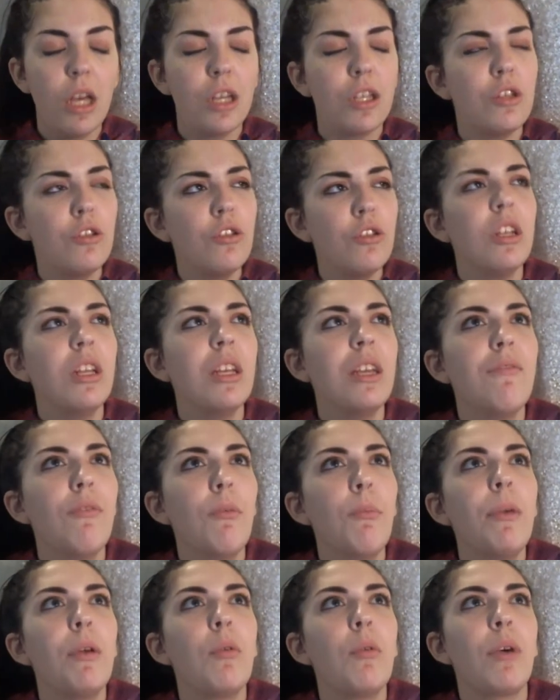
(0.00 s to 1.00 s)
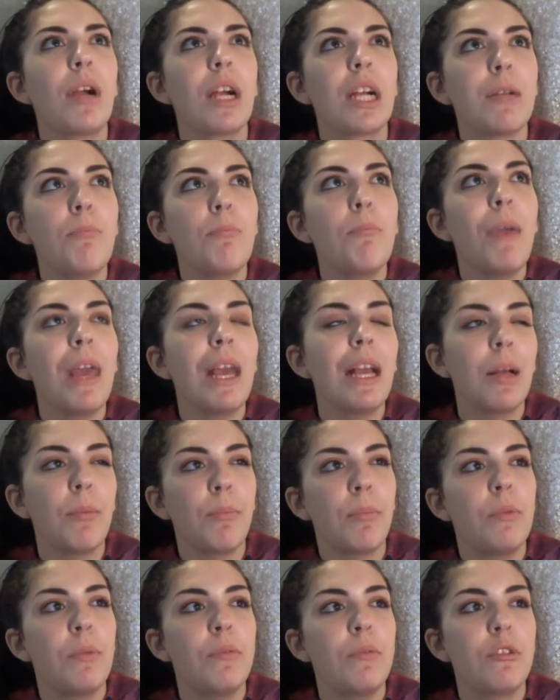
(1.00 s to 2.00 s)
You shouldn't even be wearing makeup
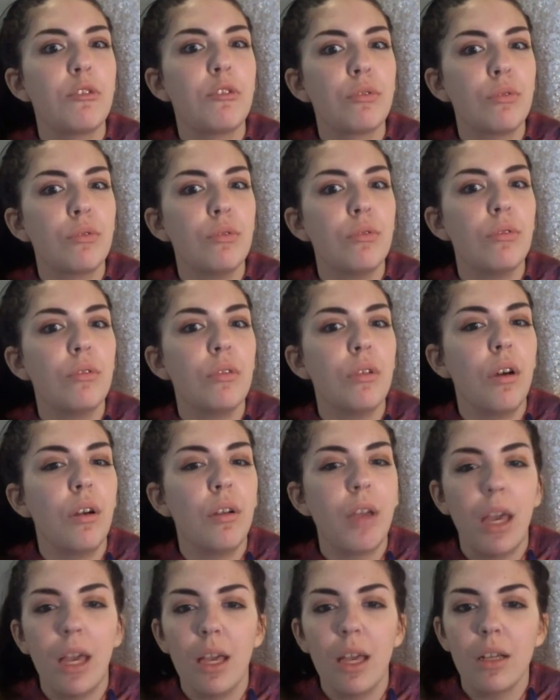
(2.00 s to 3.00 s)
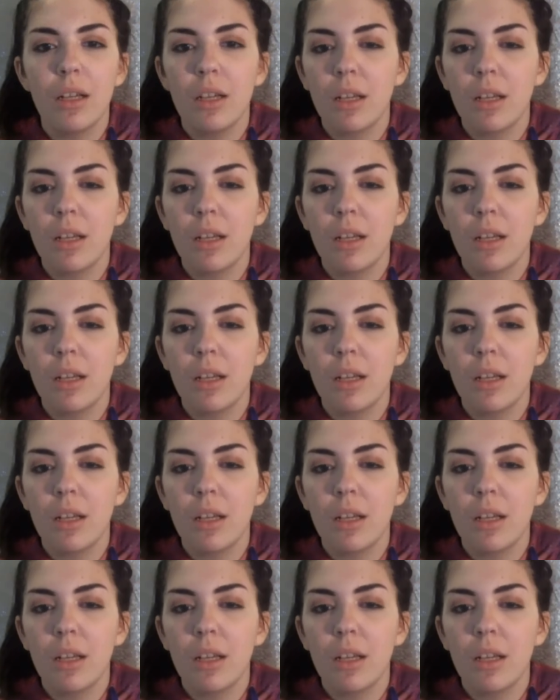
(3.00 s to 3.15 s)
in middle school. Okay.